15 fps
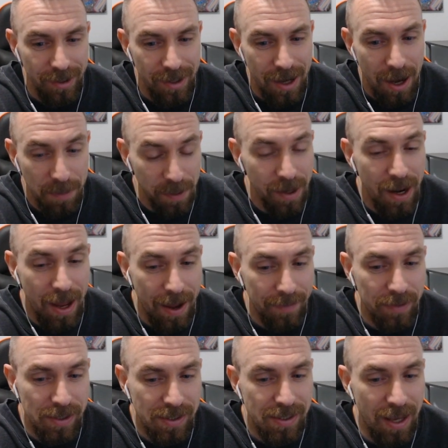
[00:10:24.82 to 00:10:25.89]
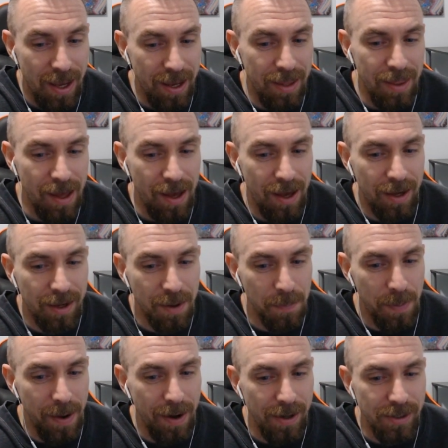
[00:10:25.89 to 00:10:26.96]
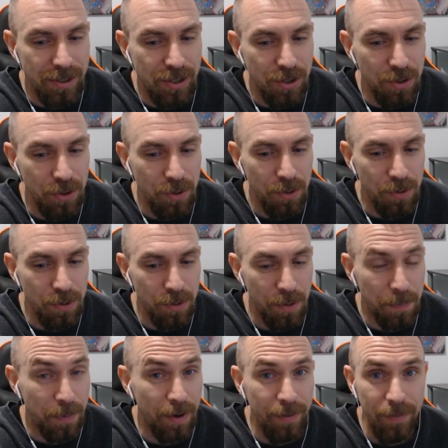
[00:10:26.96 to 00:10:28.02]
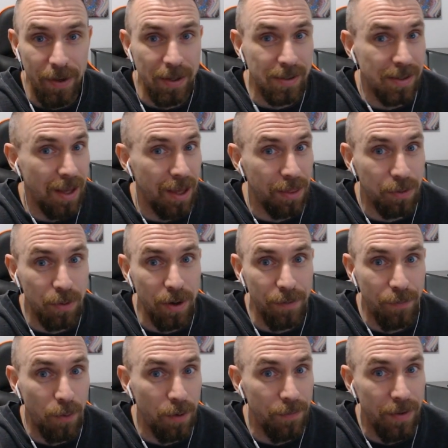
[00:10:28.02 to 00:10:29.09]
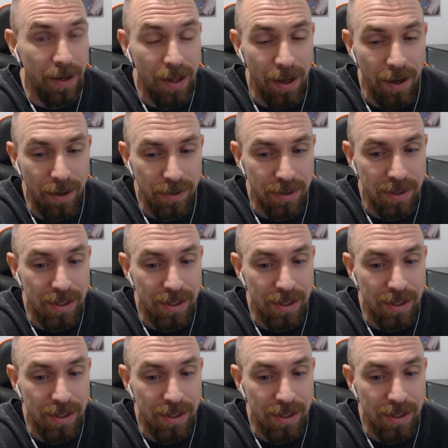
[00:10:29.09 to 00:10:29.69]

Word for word: I'm going to have to say that compared to the previous like three or four videos,